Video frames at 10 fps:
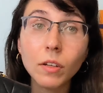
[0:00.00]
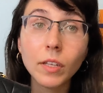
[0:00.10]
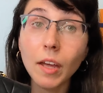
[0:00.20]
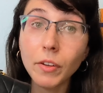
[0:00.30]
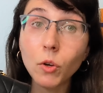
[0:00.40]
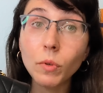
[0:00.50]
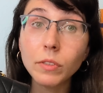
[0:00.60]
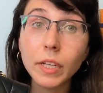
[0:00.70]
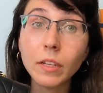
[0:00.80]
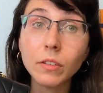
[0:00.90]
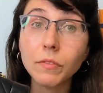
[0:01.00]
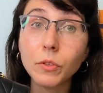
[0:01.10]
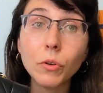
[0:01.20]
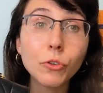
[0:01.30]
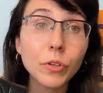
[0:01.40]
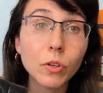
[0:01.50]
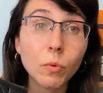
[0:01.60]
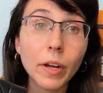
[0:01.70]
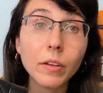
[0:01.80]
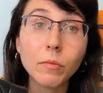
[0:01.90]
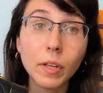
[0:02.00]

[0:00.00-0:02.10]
Caviar will dent. If you don't treat it right,